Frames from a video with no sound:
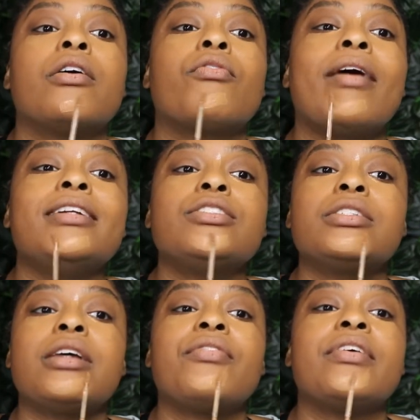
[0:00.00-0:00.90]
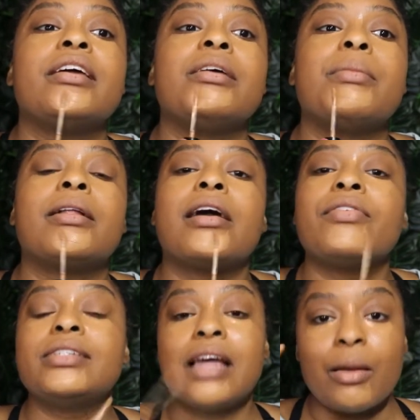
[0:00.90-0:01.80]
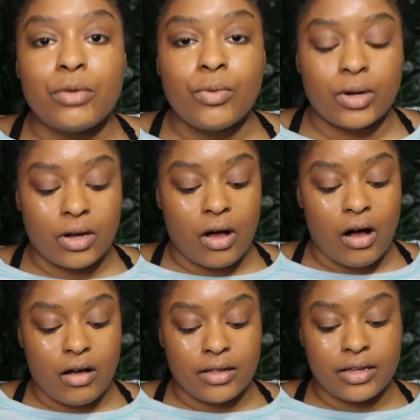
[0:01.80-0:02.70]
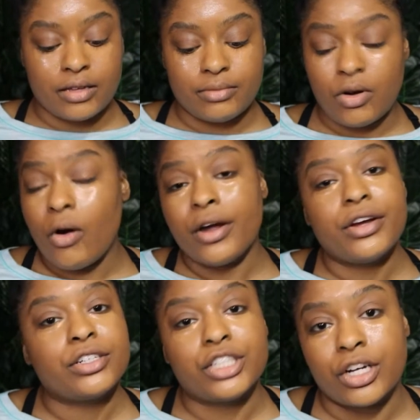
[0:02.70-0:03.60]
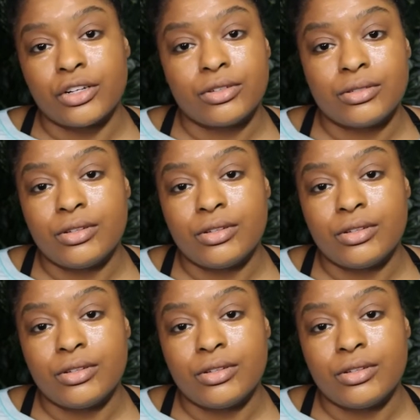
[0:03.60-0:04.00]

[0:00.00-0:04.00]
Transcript: Write yourself an email every time you want to call him, or in your journal.